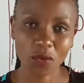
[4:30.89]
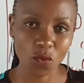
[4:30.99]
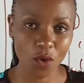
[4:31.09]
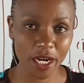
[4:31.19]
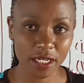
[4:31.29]

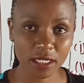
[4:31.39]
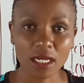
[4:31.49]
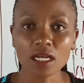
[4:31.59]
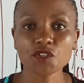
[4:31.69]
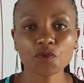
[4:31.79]
1,
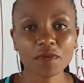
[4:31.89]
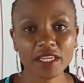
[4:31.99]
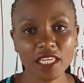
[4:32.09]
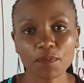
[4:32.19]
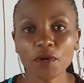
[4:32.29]
to make
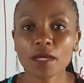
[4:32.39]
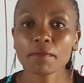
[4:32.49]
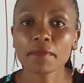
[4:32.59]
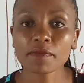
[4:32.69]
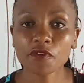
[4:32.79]
the
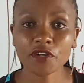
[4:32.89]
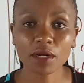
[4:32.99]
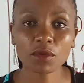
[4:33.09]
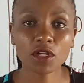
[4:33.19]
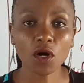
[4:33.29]
poem
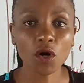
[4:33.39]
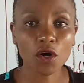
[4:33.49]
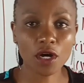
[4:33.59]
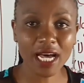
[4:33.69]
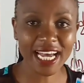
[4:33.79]
memorable
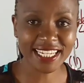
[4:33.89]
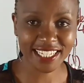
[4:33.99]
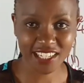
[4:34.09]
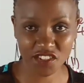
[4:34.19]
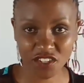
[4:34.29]
and
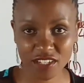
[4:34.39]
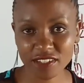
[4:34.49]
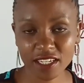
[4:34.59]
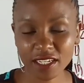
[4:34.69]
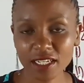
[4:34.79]

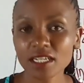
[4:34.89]
interesting,